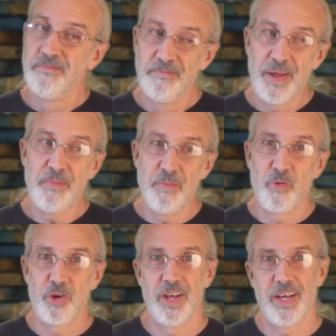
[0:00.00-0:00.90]
maybe
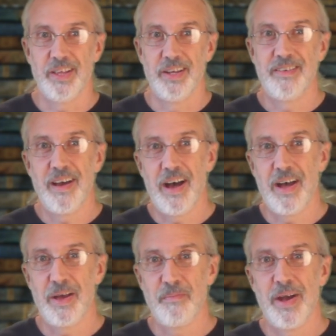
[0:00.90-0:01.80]
more likely,
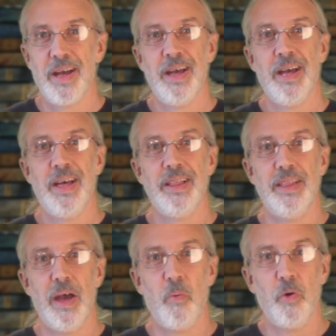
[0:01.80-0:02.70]
time that